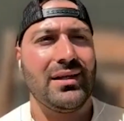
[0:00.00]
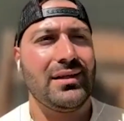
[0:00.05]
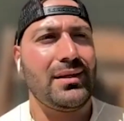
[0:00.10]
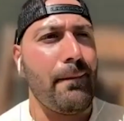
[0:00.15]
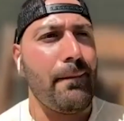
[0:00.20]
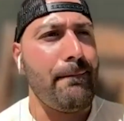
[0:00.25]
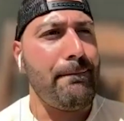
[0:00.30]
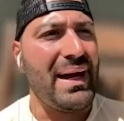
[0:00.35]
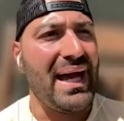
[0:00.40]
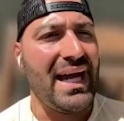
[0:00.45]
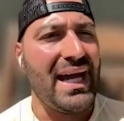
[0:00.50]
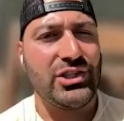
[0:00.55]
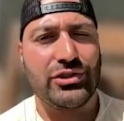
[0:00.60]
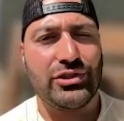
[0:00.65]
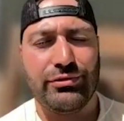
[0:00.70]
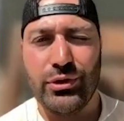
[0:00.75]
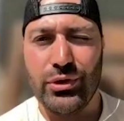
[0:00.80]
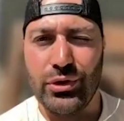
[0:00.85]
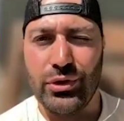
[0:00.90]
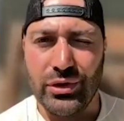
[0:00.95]
the
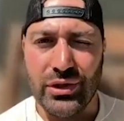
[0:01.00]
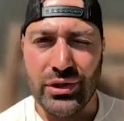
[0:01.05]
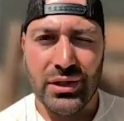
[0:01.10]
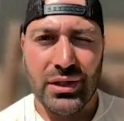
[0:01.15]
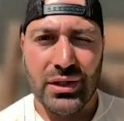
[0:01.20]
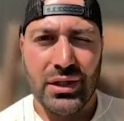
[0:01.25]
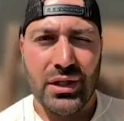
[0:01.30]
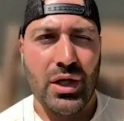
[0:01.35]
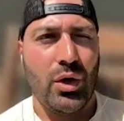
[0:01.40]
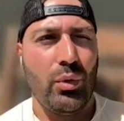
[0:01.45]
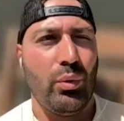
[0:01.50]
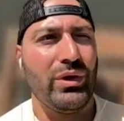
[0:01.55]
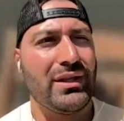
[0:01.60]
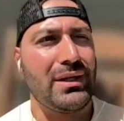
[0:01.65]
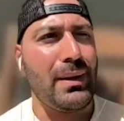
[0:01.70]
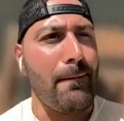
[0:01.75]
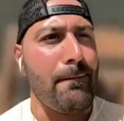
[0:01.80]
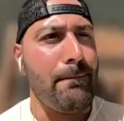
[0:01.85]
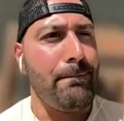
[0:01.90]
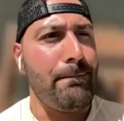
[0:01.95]
best food with
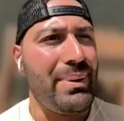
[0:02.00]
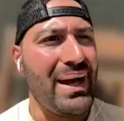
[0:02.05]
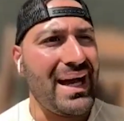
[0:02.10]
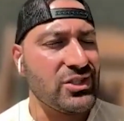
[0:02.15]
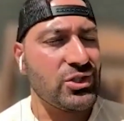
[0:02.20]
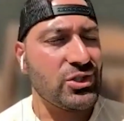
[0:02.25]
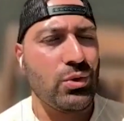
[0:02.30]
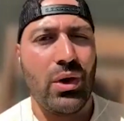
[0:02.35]
the best